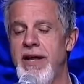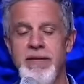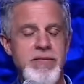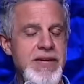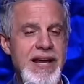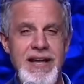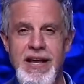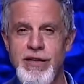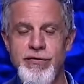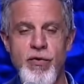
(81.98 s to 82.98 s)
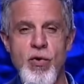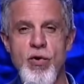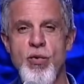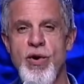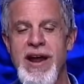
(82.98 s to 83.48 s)
decades for,
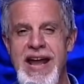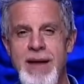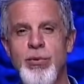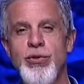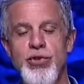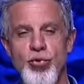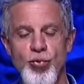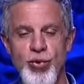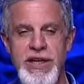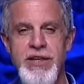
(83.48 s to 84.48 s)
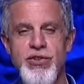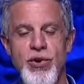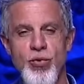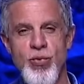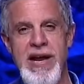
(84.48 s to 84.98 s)
we're able to reach
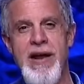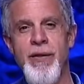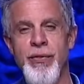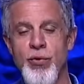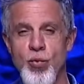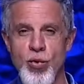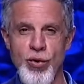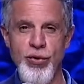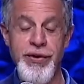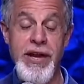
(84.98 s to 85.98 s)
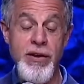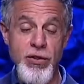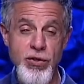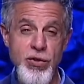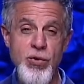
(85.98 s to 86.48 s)
around the world, and
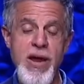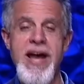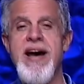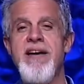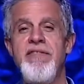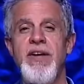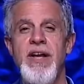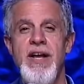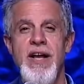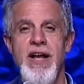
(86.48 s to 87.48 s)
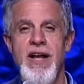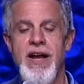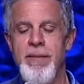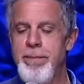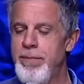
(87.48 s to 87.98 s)
you have
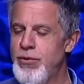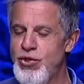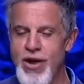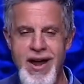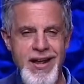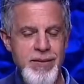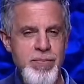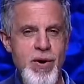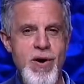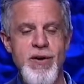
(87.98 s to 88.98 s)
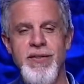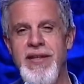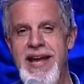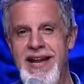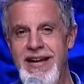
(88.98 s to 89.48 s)
a giant part in
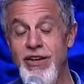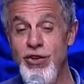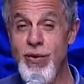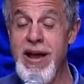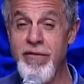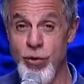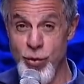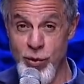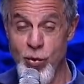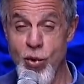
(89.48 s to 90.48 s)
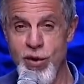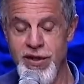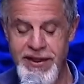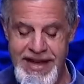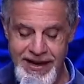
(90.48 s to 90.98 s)
that, and you have a reward
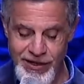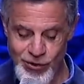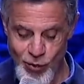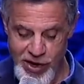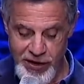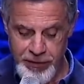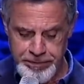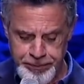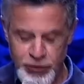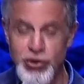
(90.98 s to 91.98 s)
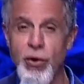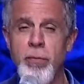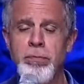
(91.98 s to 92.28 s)
in that as well. So